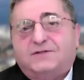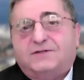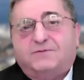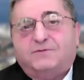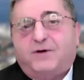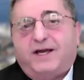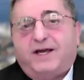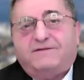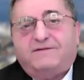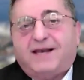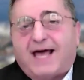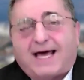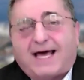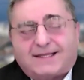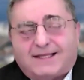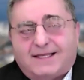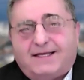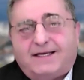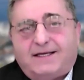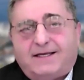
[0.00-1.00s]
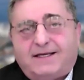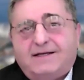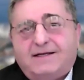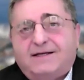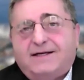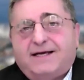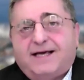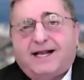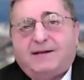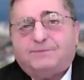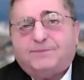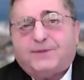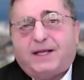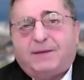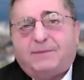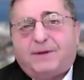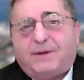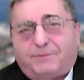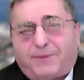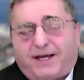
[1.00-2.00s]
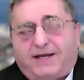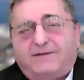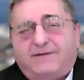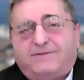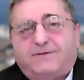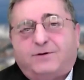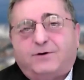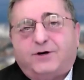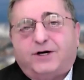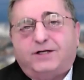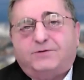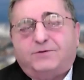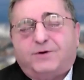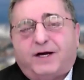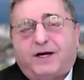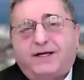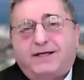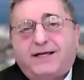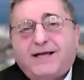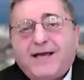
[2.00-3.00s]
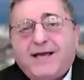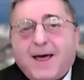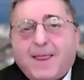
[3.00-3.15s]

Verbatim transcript: and we have gladly helped them and paid for it, right?